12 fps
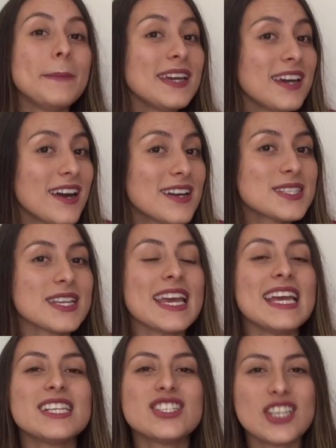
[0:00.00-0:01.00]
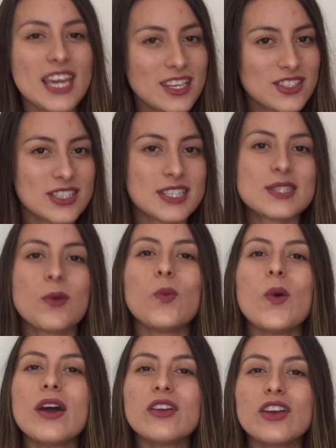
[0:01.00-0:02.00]
because it changes.
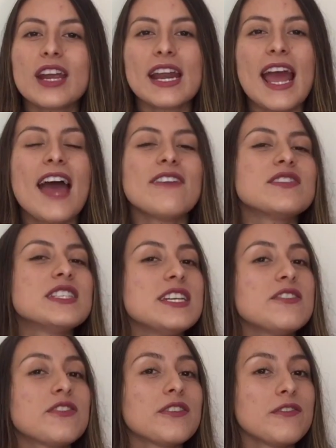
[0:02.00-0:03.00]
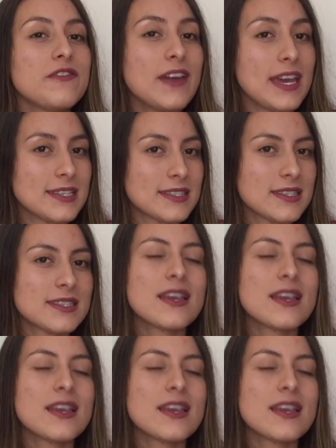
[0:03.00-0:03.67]
Water can have different phases.